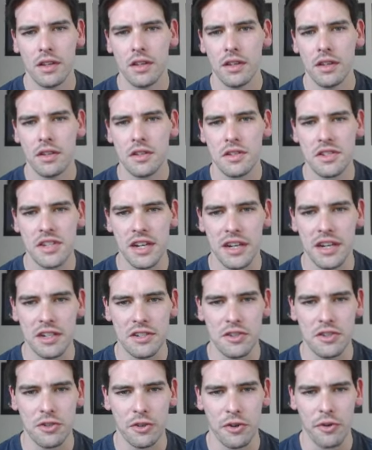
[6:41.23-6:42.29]
Skunks
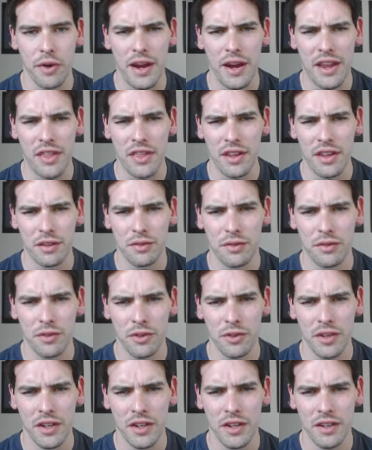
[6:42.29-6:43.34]
do great things for
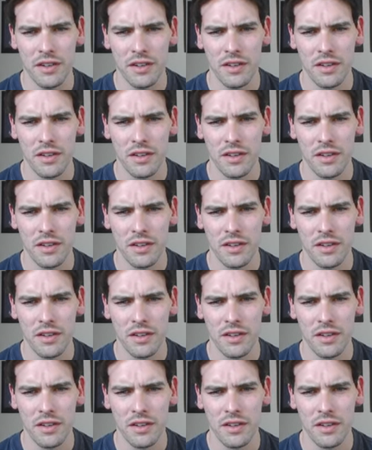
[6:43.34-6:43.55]
you here.